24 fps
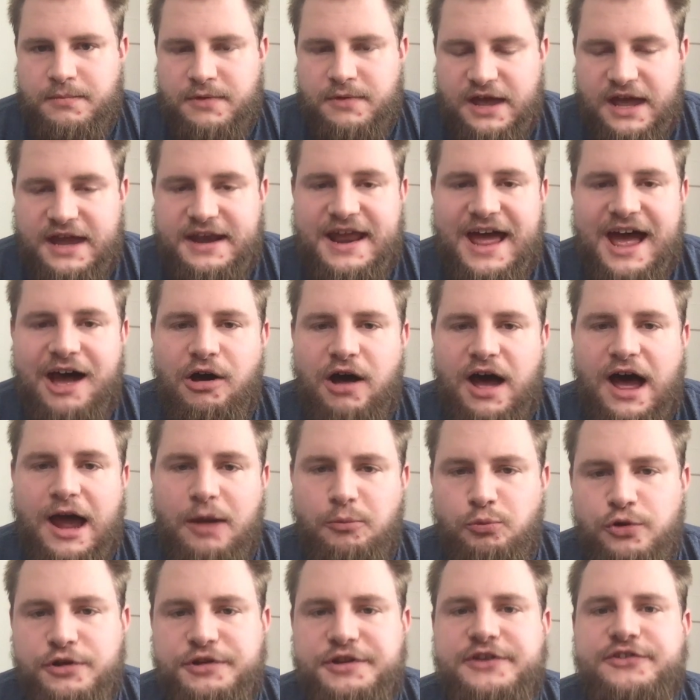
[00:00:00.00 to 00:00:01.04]
And now
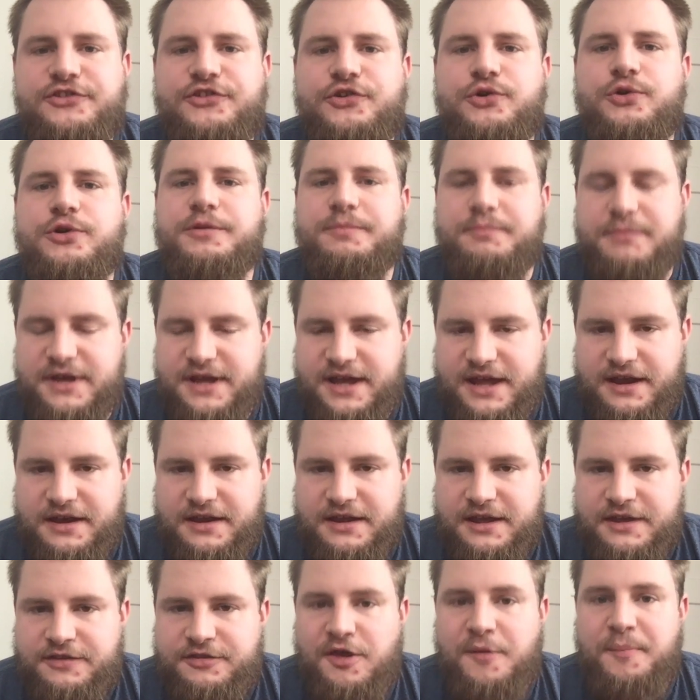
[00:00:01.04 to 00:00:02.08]
I'm willing to admit
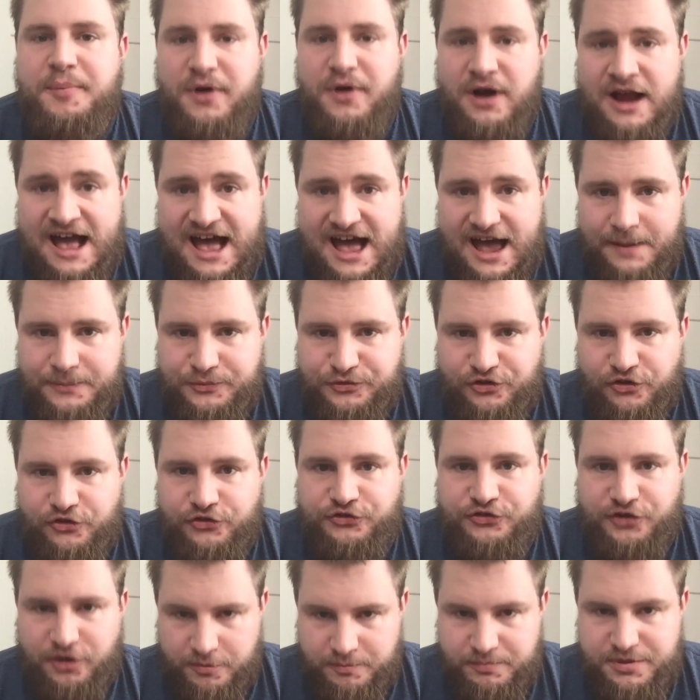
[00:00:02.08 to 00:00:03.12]
that perhaps
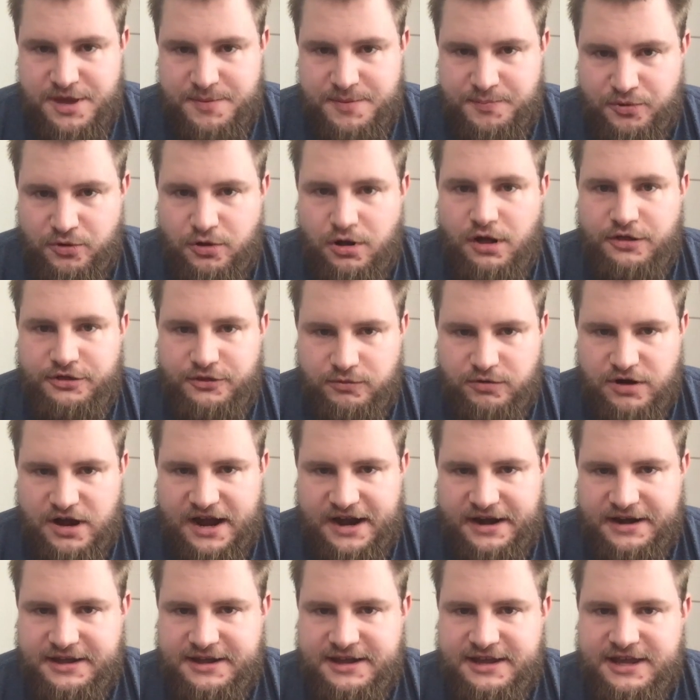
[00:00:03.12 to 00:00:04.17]
some people on the
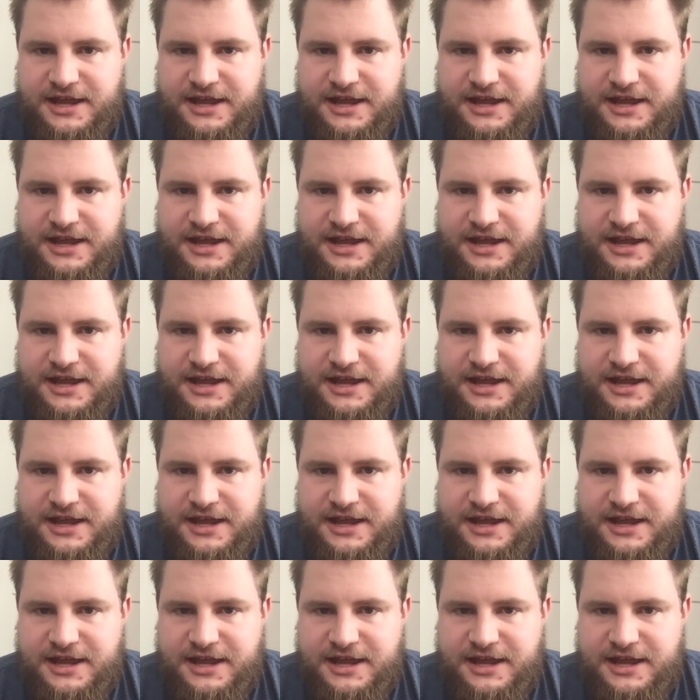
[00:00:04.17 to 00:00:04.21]
right